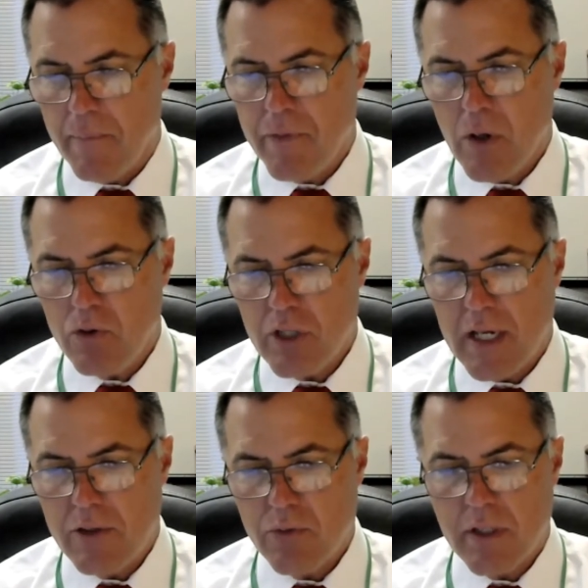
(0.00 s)
No
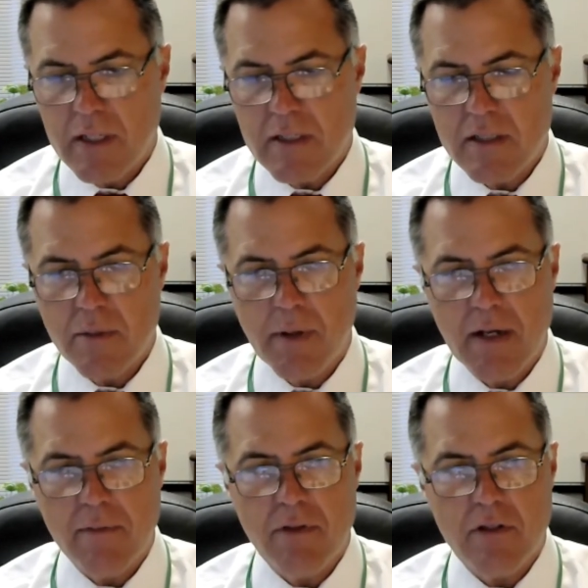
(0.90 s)
change really
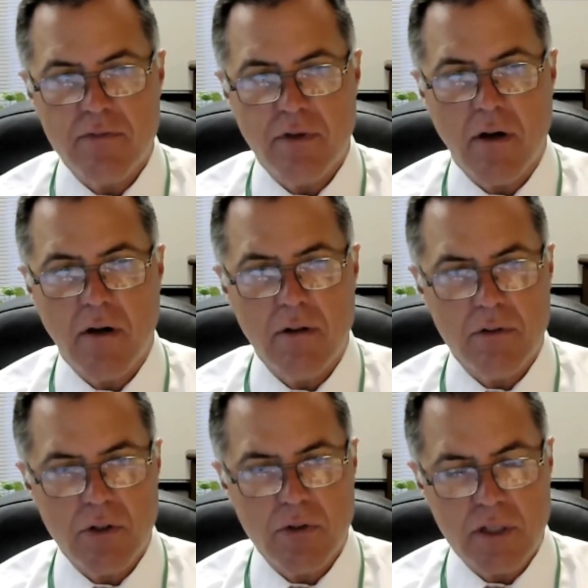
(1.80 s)
anticipated for this fall, or
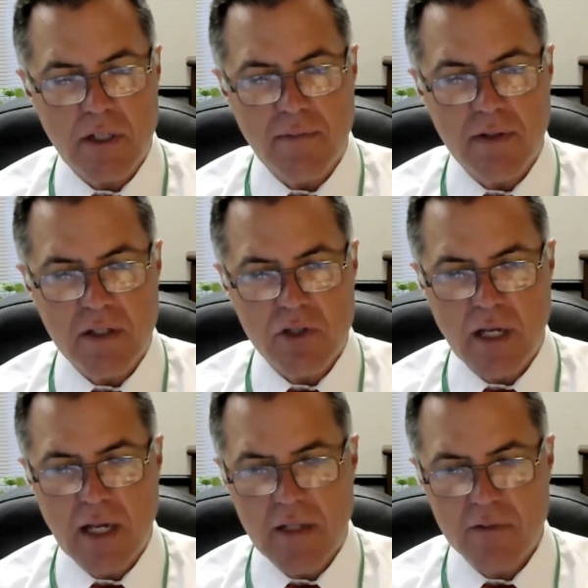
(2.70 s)
no significant
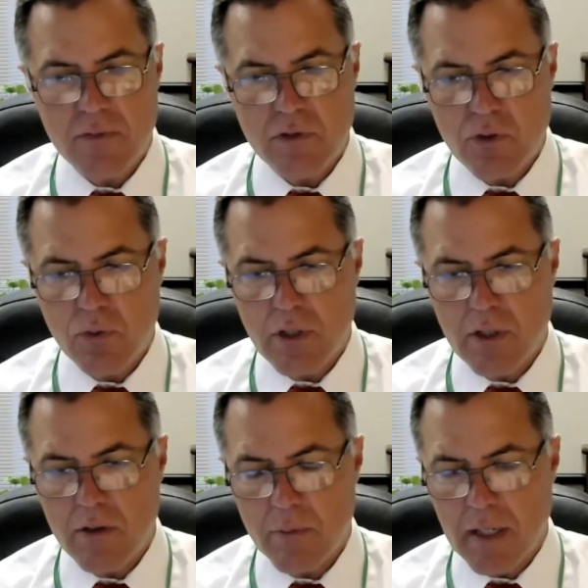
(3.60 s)
change for the school
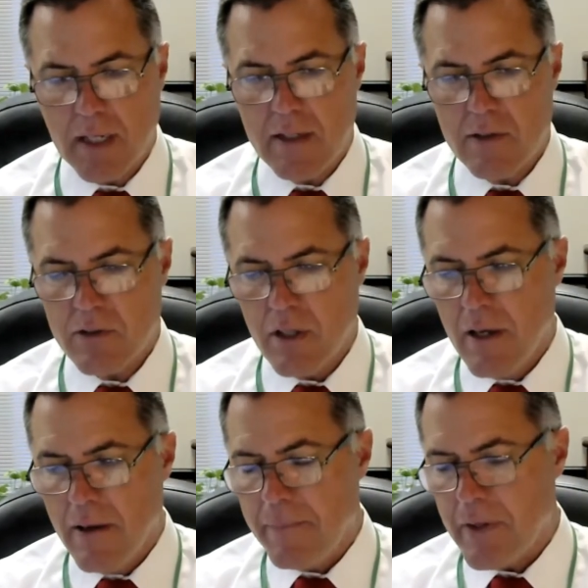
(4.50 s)
year that begins
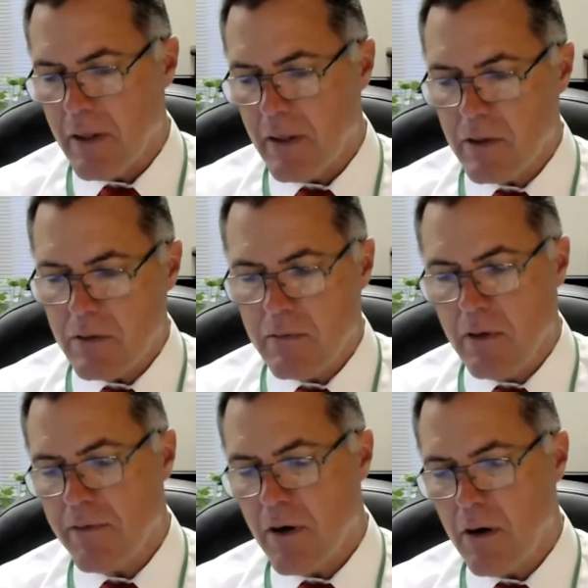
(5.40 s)
in the
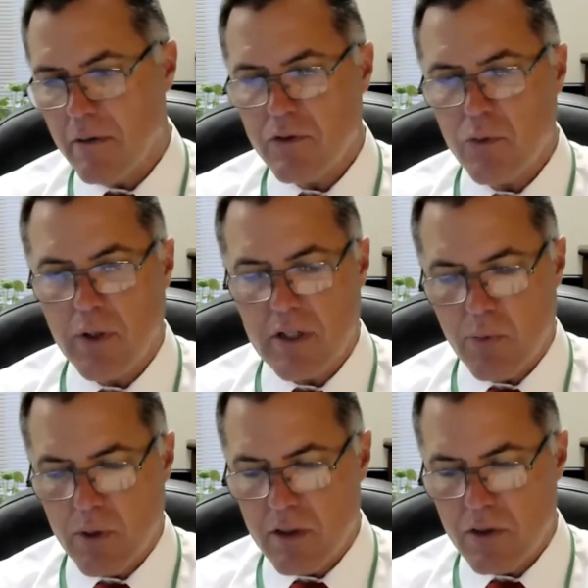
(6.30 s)
fall of
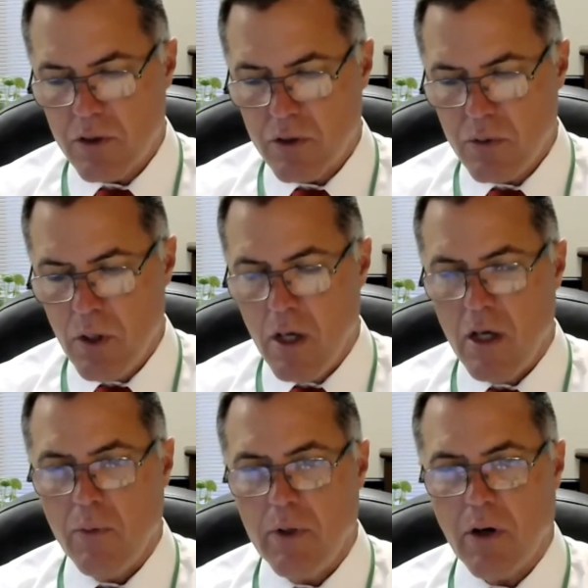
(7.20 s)
2022.
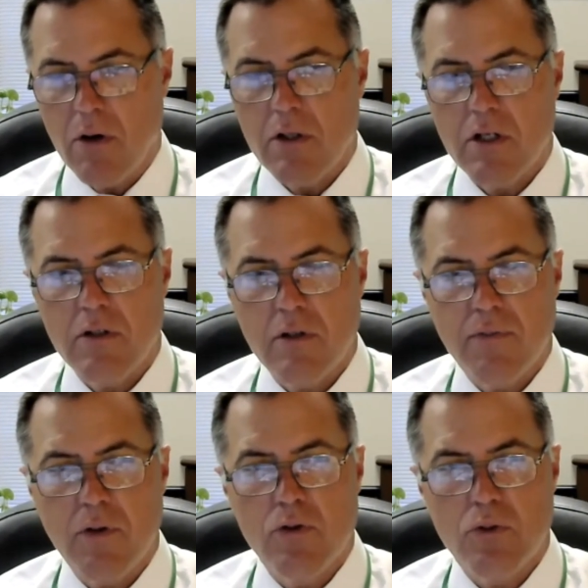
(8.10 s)
We are looking to the
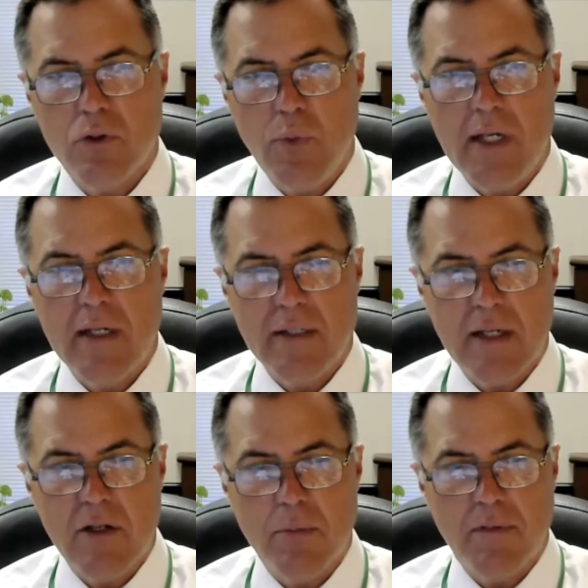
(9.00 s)
future. Do we
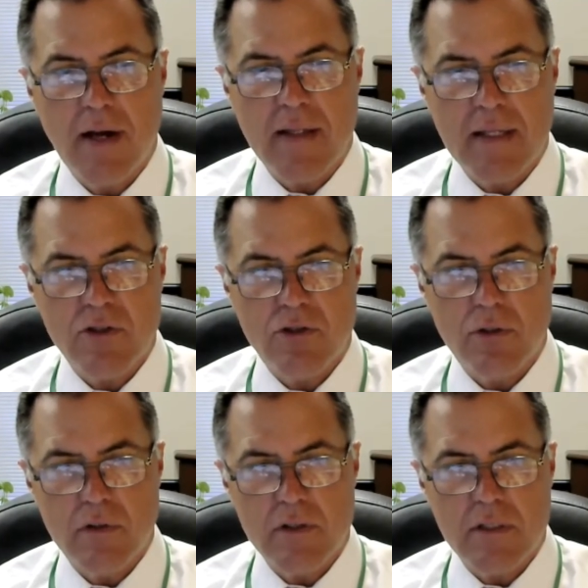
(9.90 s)
continue to provide that
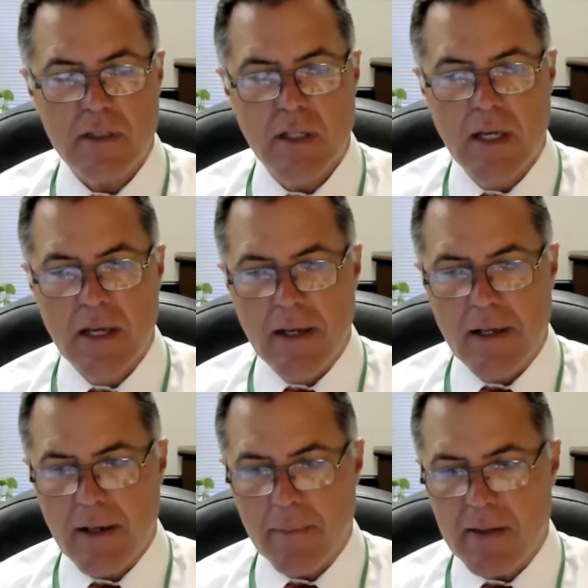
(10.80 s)
service? And
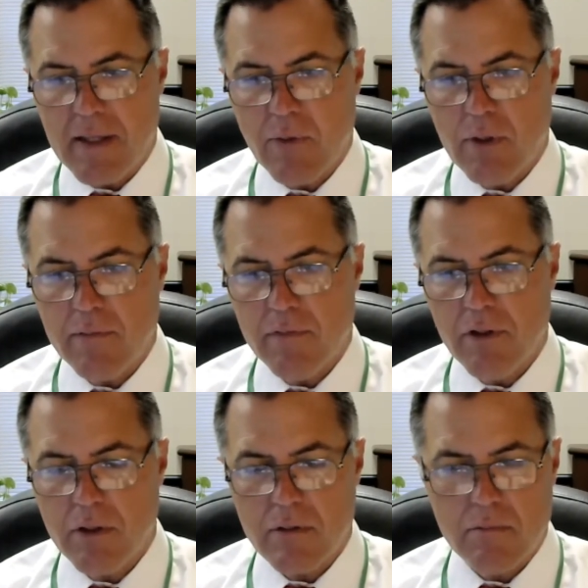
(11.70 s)
I think we have
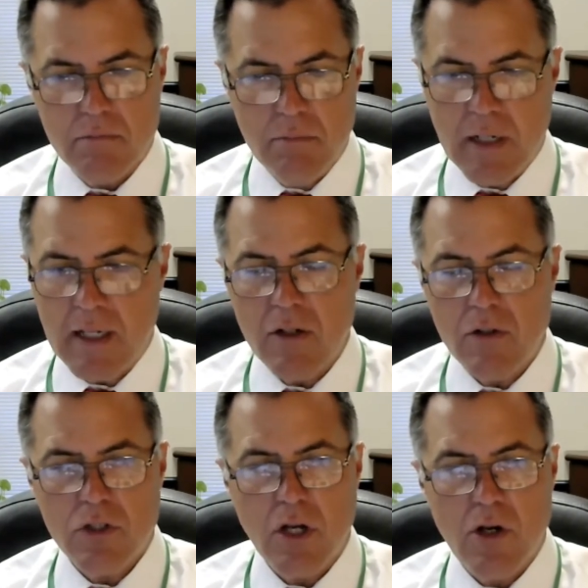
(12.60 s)
looked many
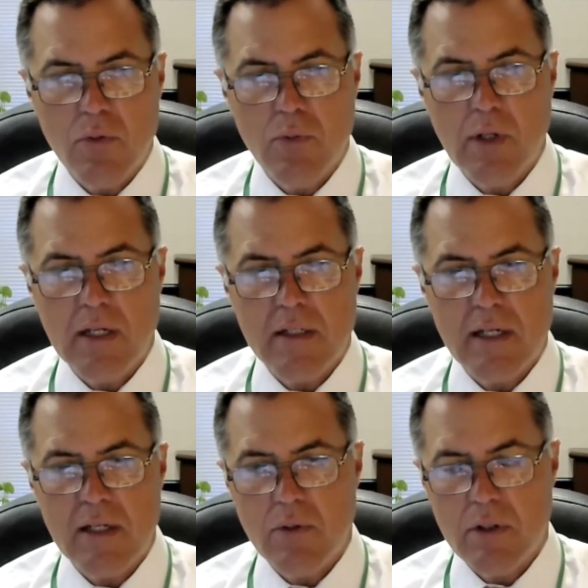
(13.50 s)
years ago, would we
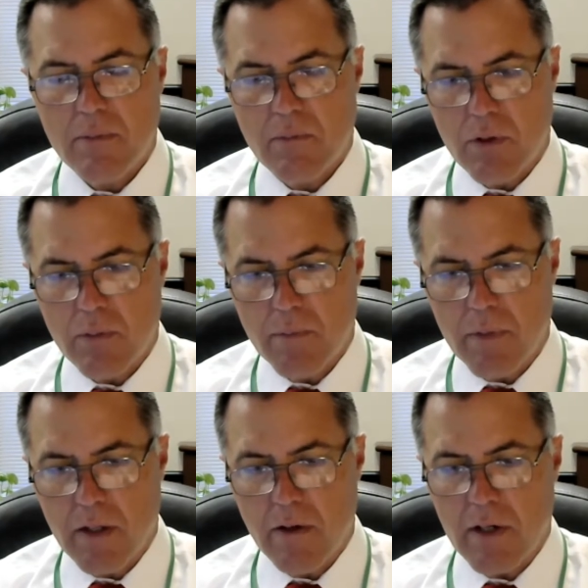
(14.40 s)
continue it? We're
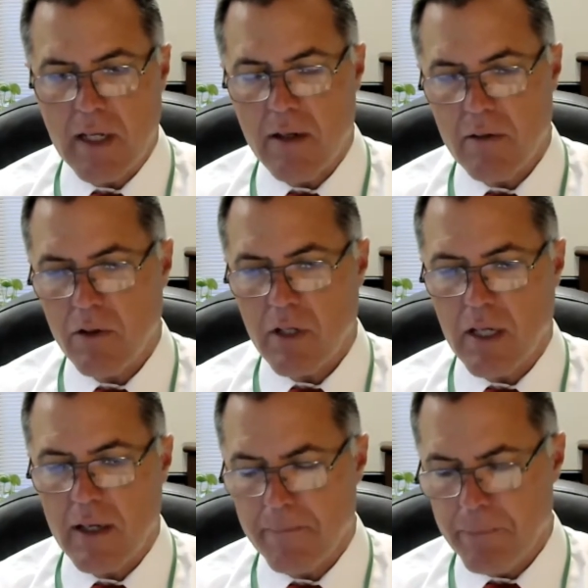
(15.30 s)
there again
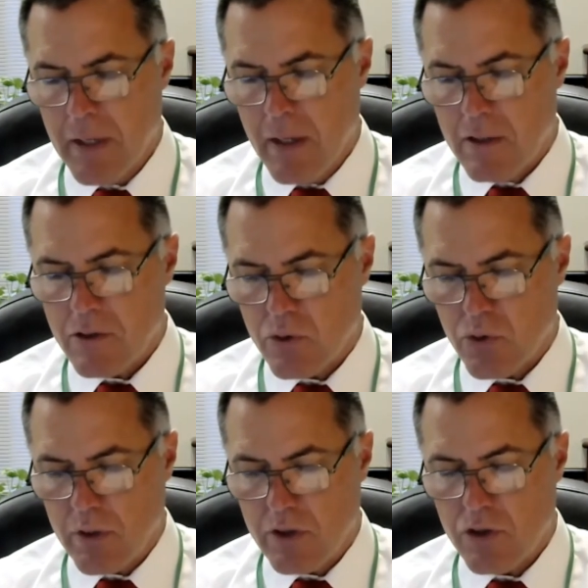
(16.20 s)
looking. And so it's
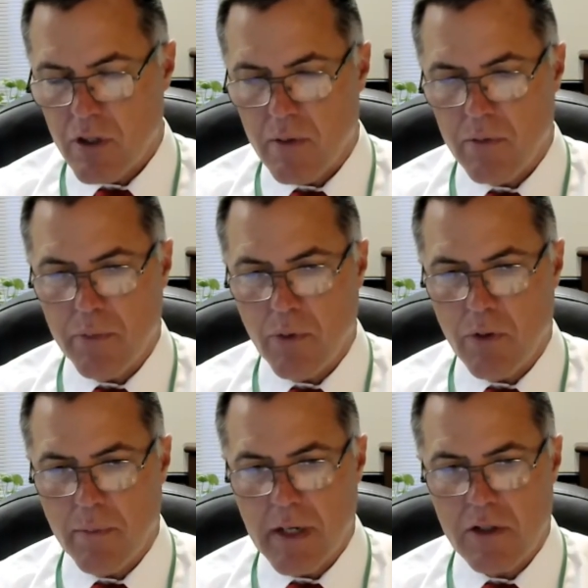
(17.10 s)
really just talking with the board
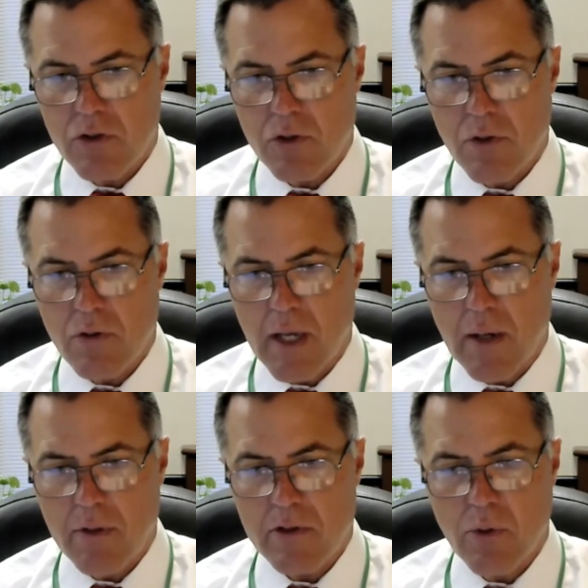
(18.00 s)
and making sure they're okay
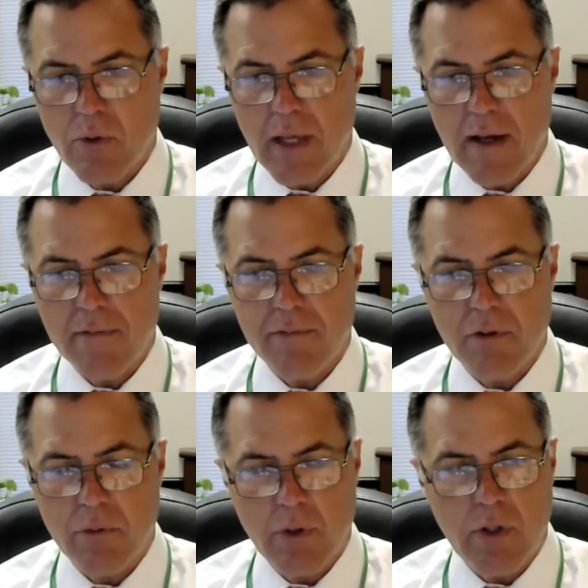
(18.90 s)
with us going out for
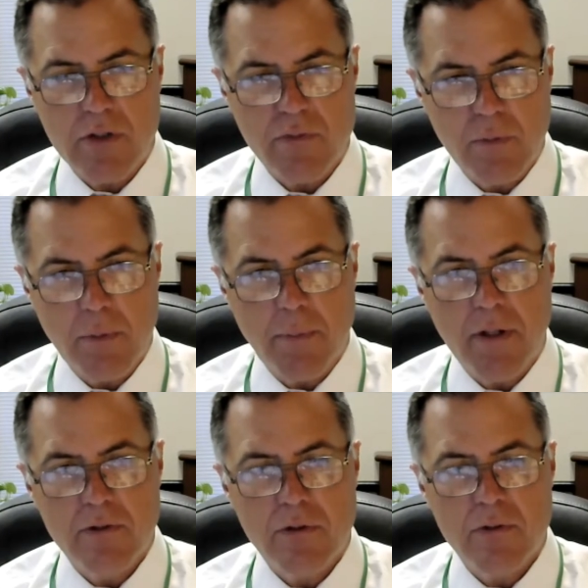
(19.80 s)
a request for
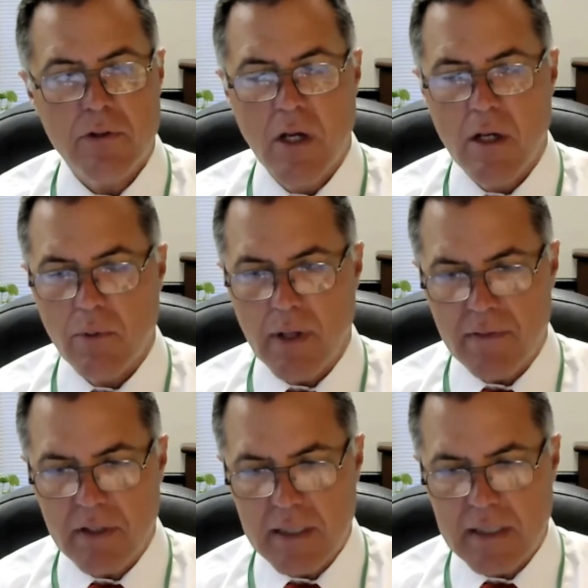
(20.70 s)
proposals. We
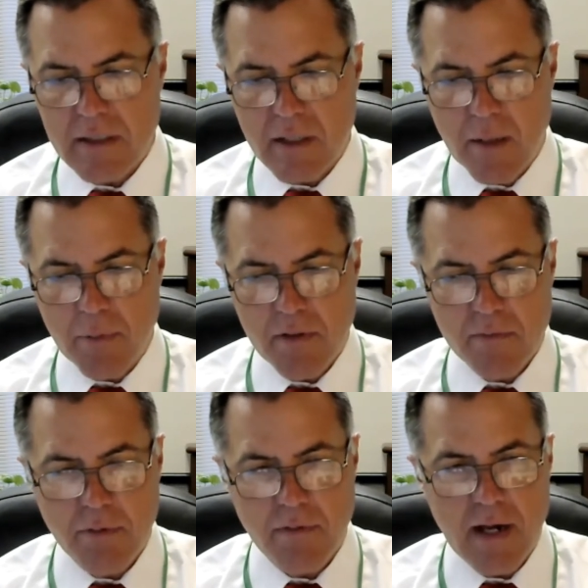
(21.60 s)
have at least a couple
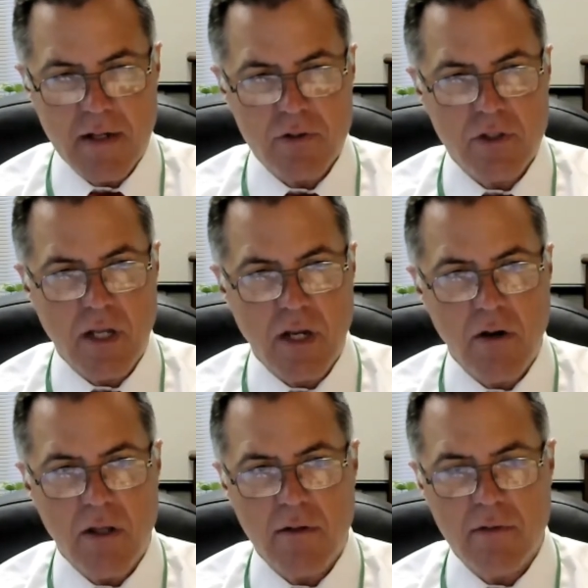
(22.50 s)
of providers in the
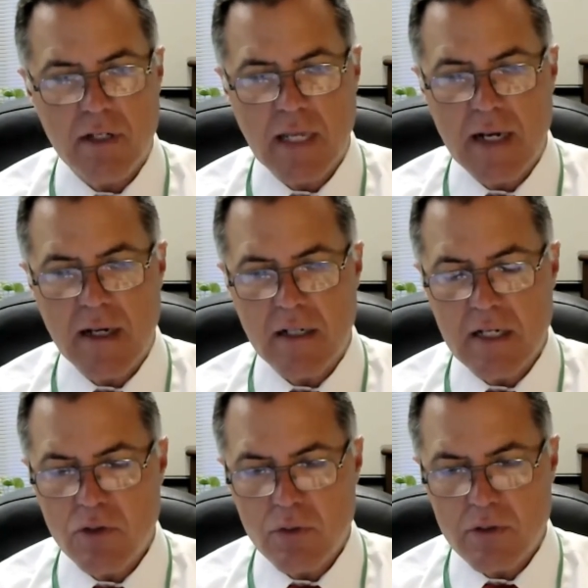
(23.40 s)
area that have indicated an
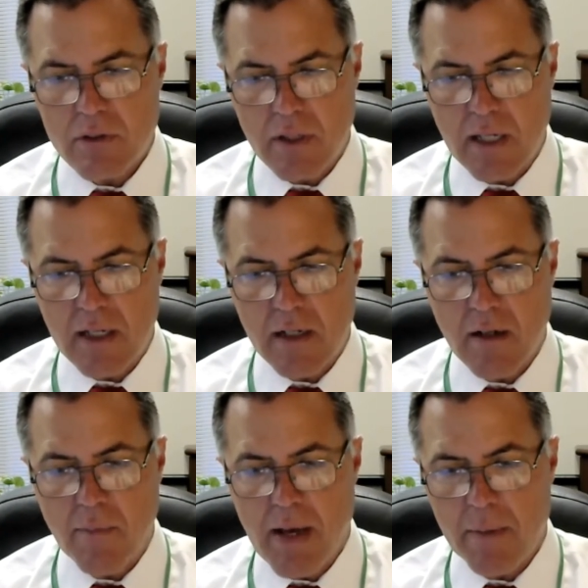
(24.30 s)
interest again
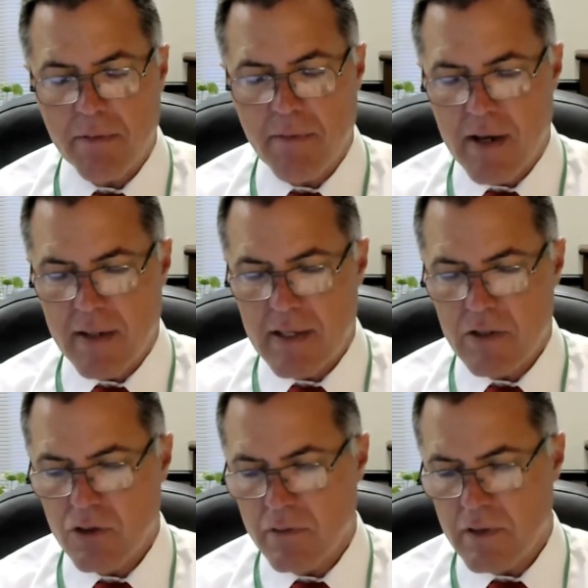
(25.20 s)
about providing that
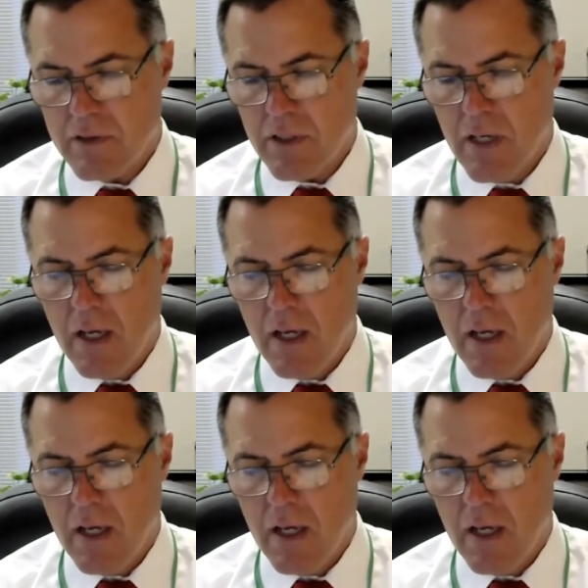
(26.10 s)
service.